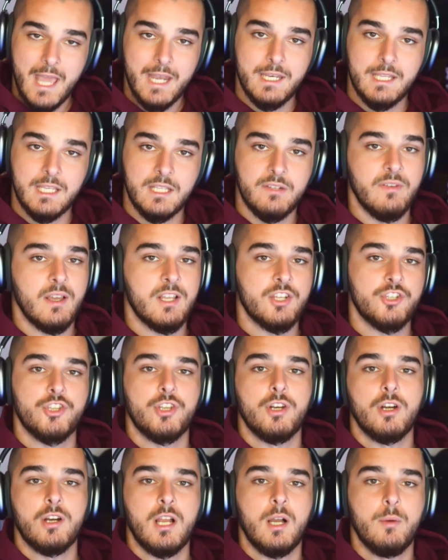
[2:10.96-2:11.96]
invest
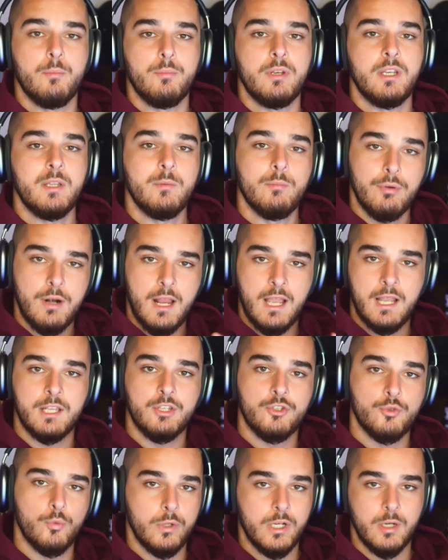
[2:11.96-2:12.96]
in our company,
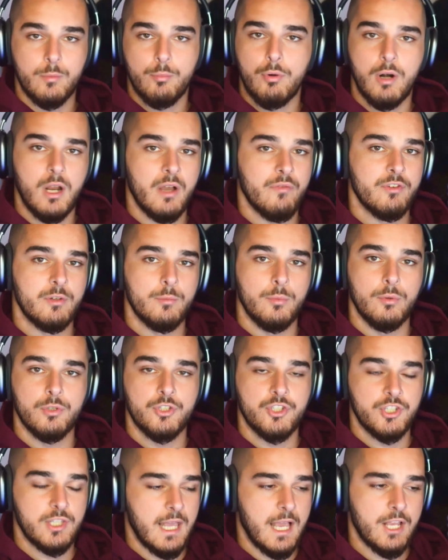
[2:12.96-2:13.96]
brackets, we are profitable
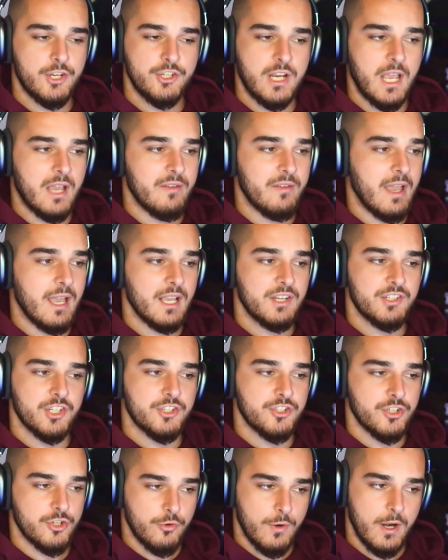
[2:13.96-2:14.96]
/ have access
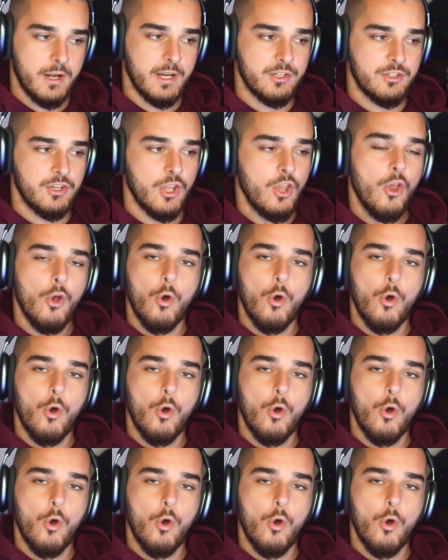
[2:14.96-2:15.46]
to credit,